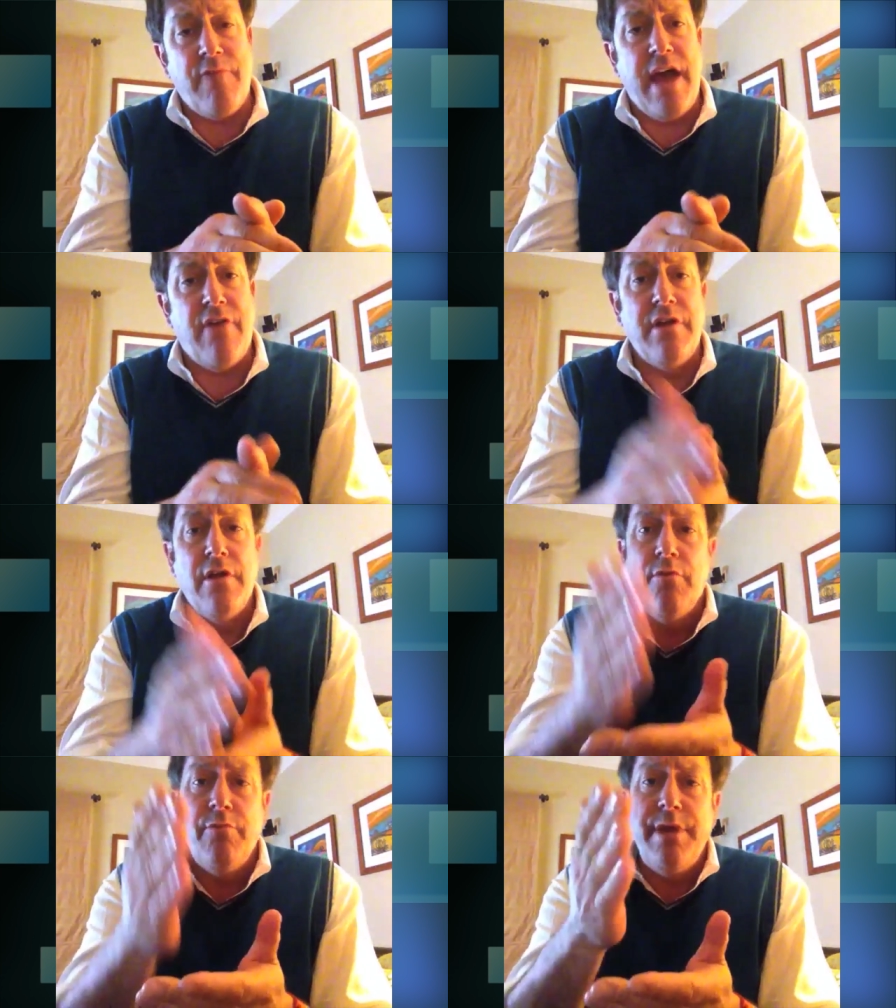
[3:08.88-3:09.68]
really
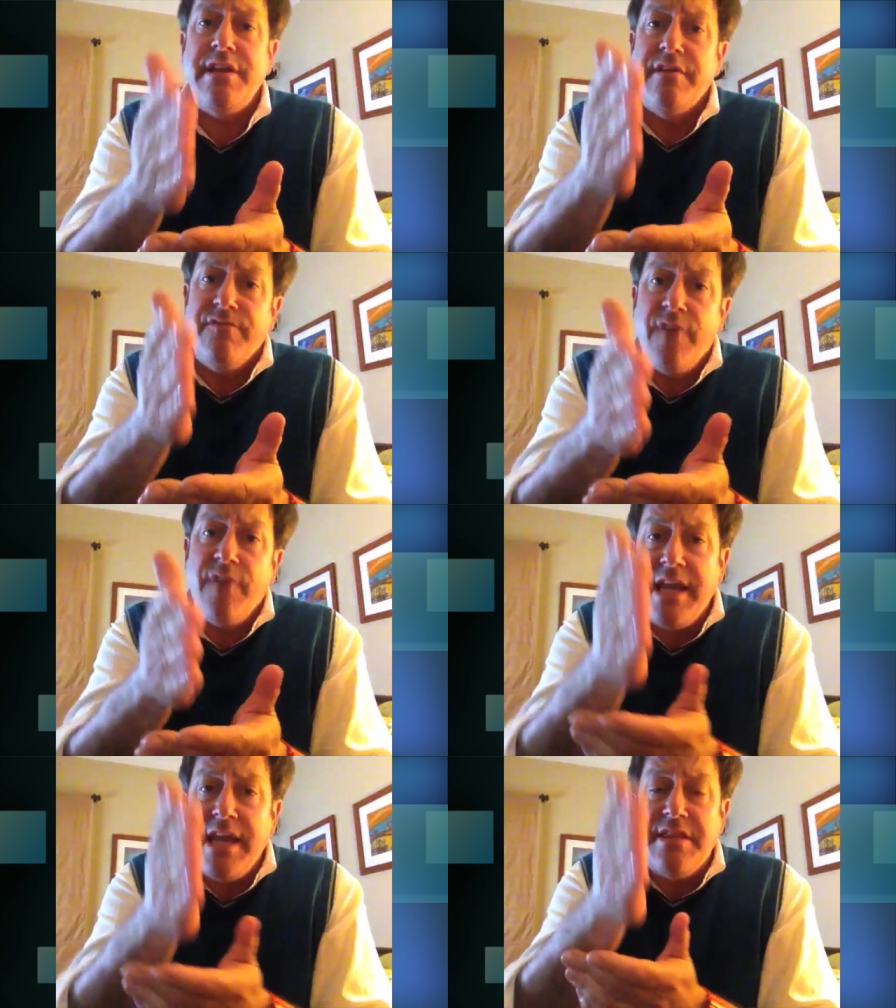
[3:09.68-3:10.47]
defining the
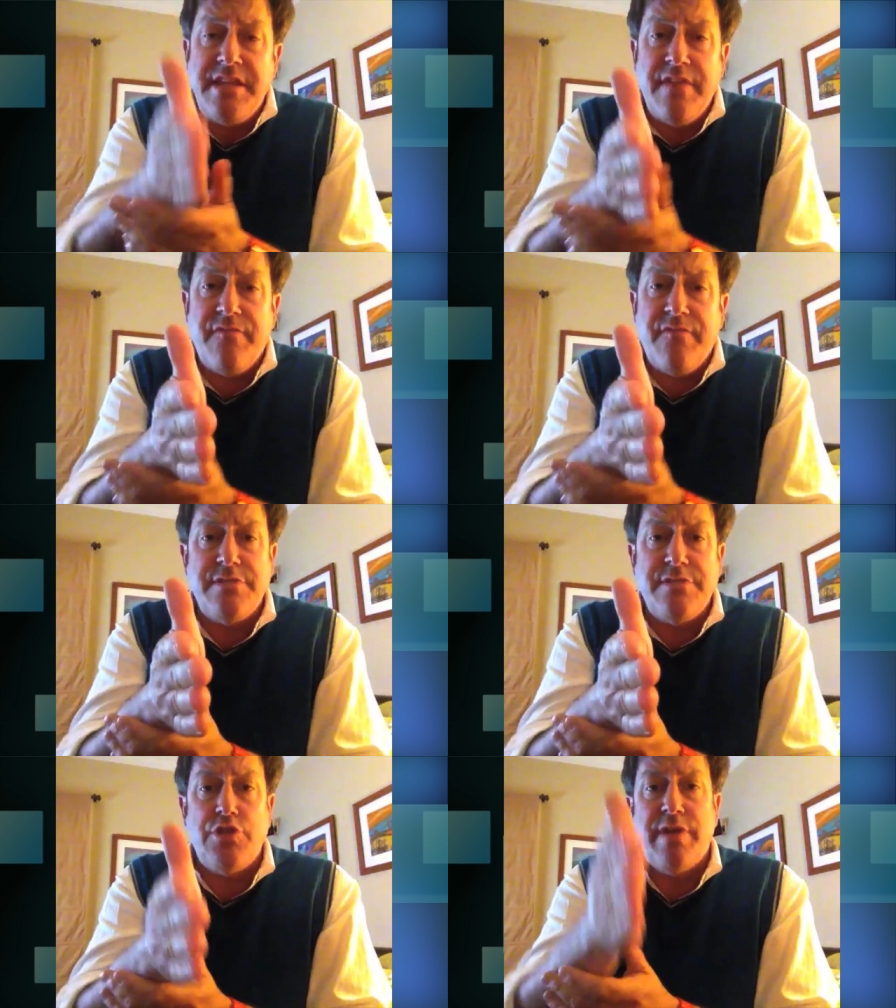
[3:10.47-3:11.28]
difference between
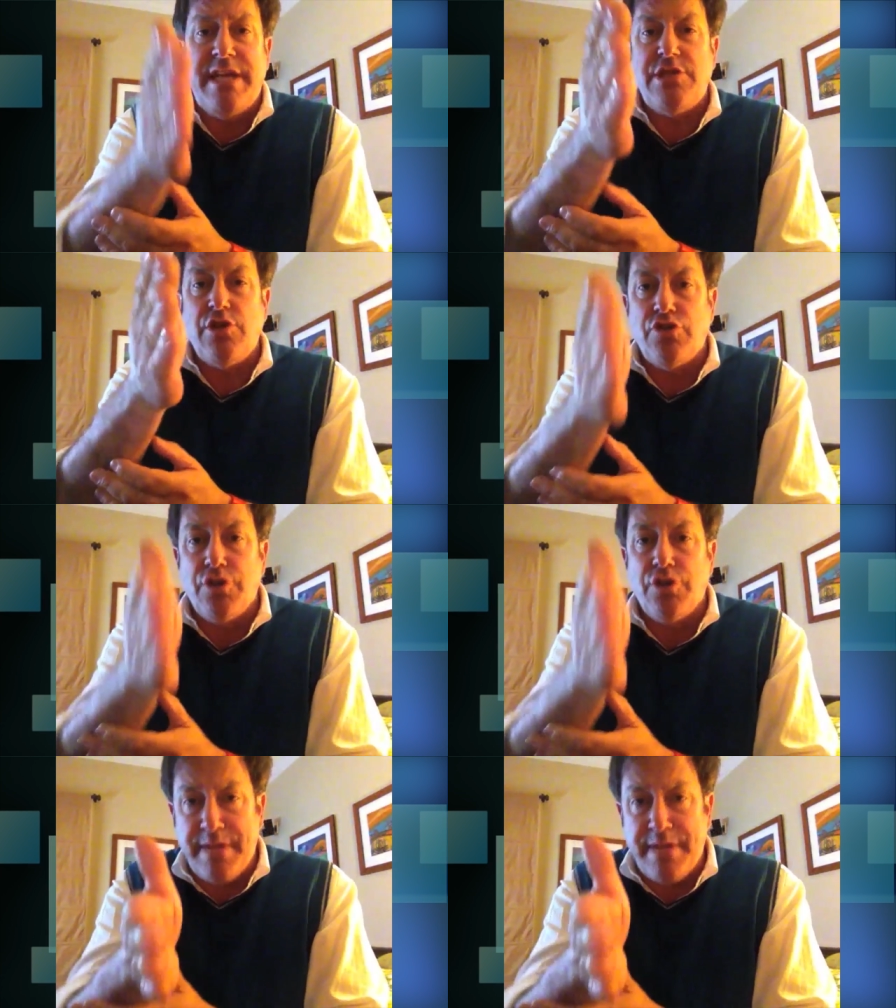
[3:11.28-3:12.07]
social
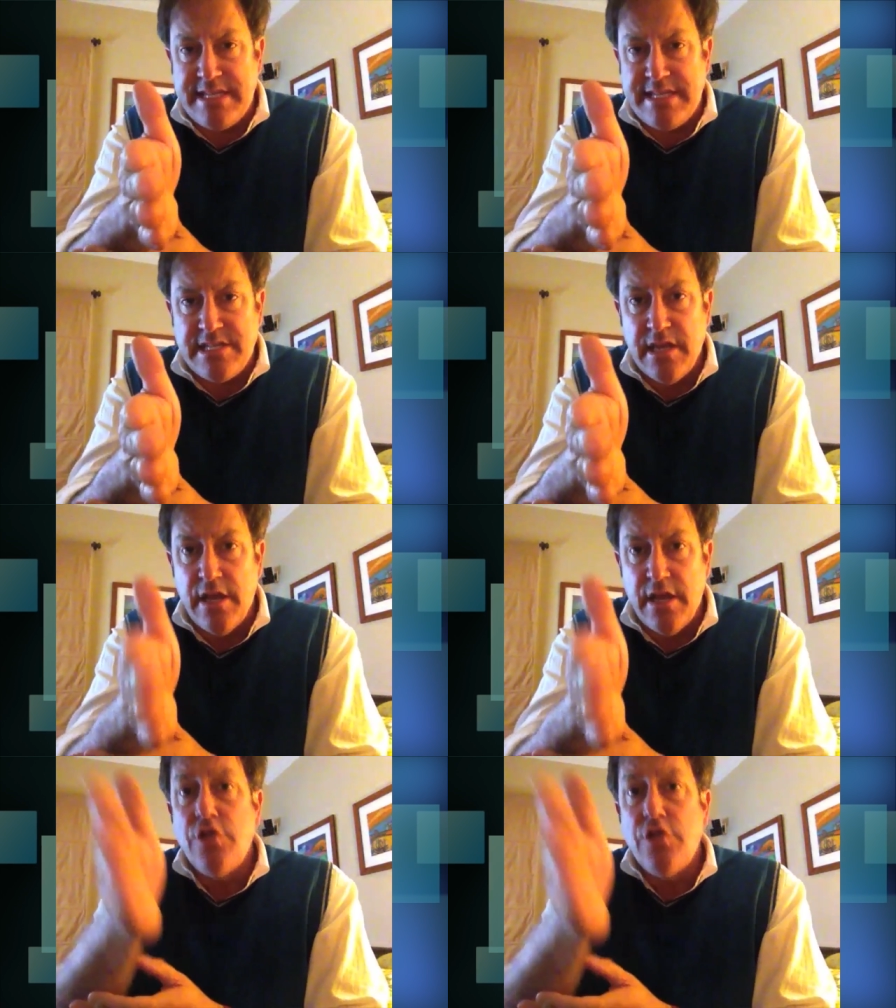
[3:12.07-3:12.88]
business,
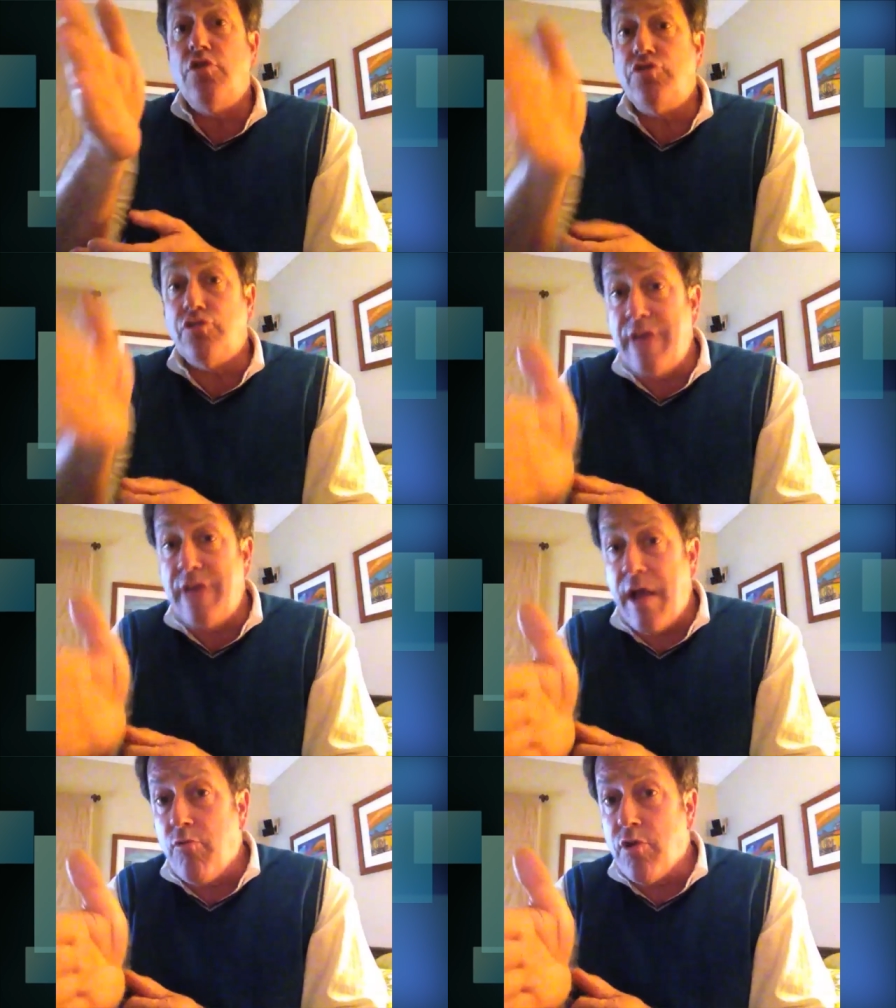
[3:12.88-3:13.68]
social
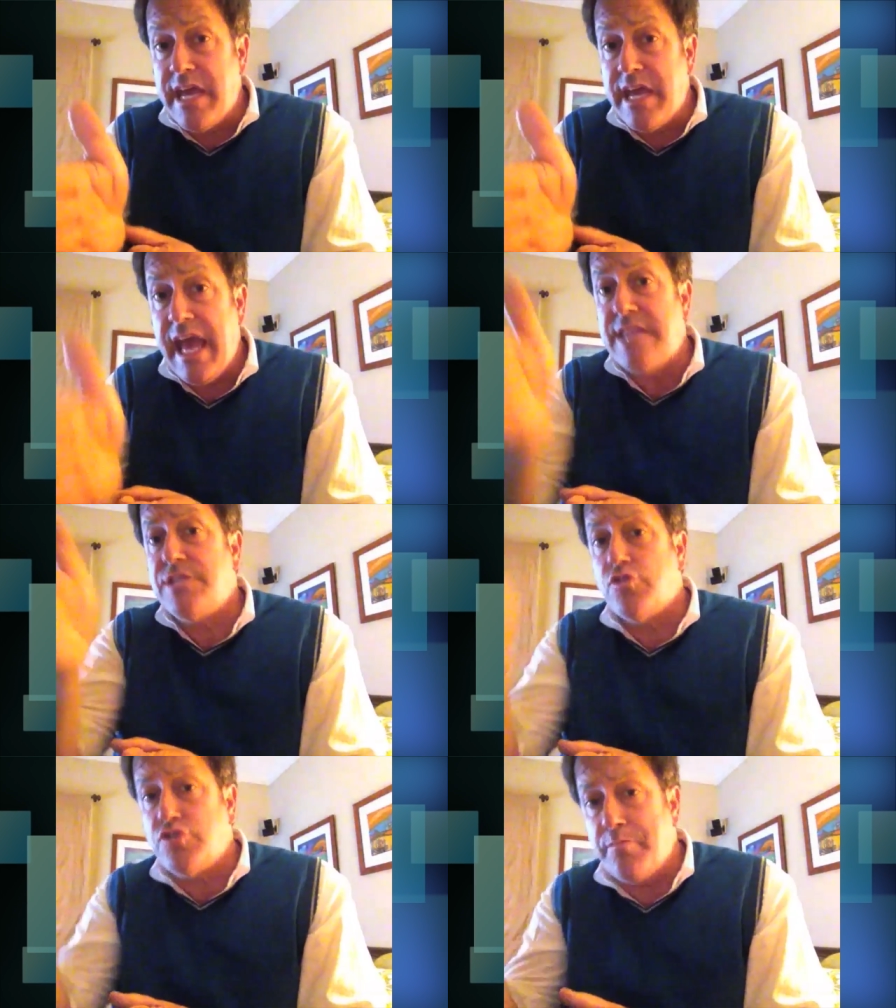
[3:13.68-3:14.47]
networking, and social
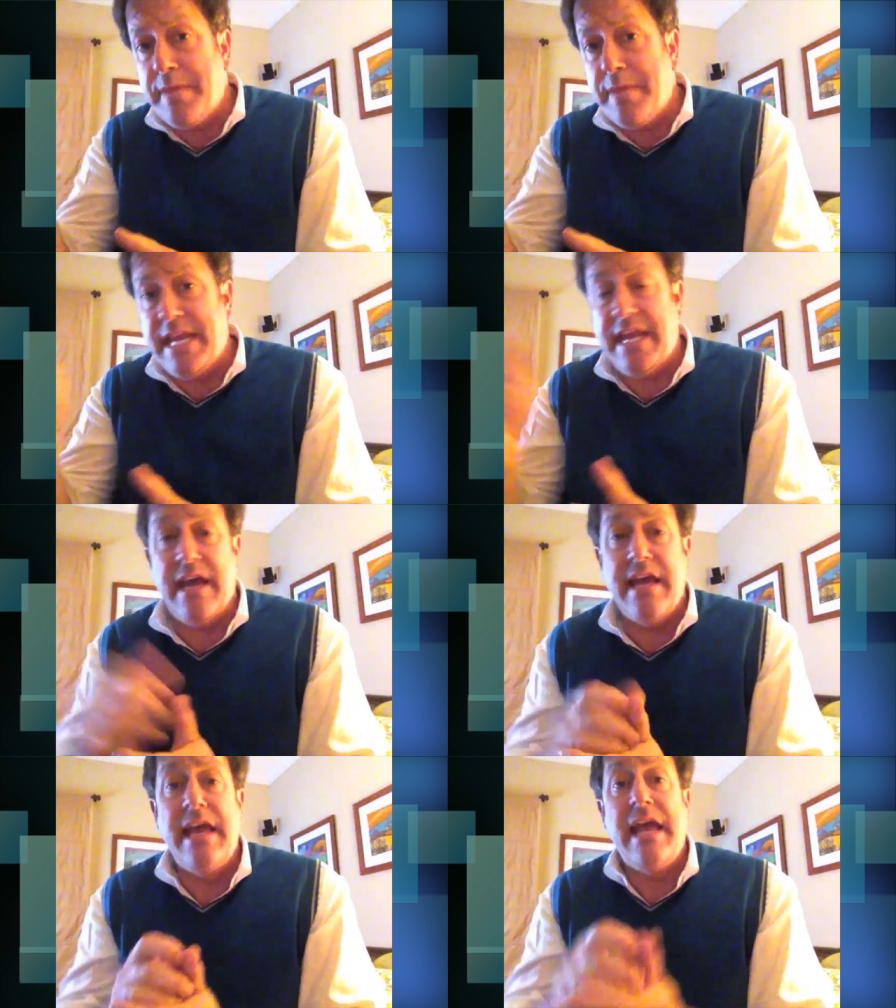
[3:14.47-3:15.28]
media,
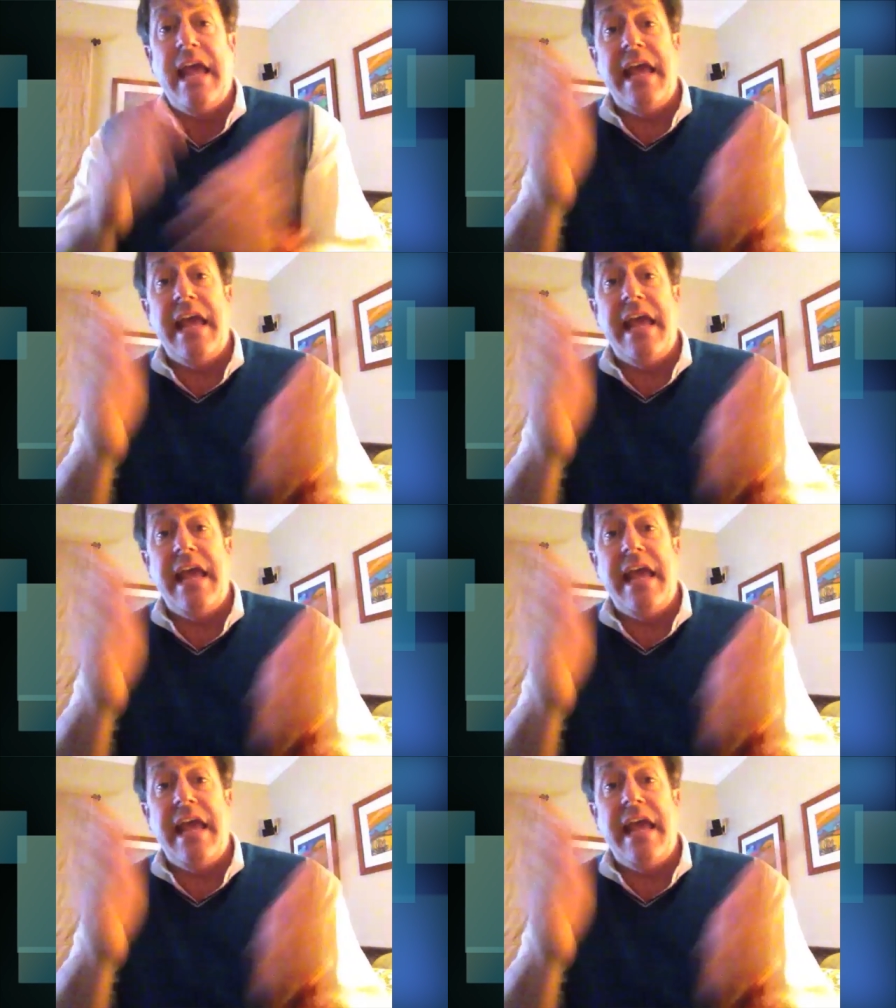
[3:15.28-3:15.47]
inside the